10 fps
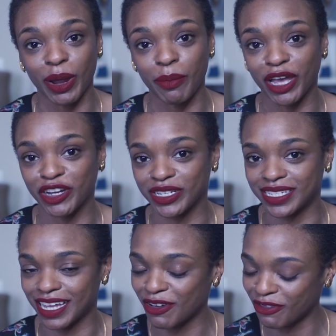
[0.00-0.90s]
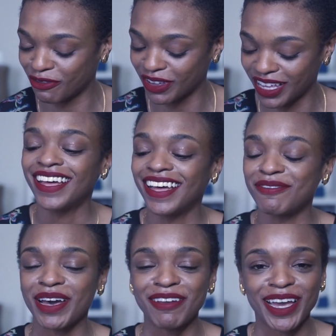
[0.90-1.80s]
about yourself.
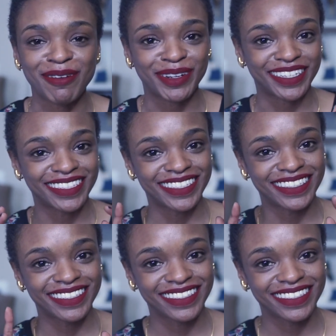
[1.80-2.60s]
Bye, Vibers.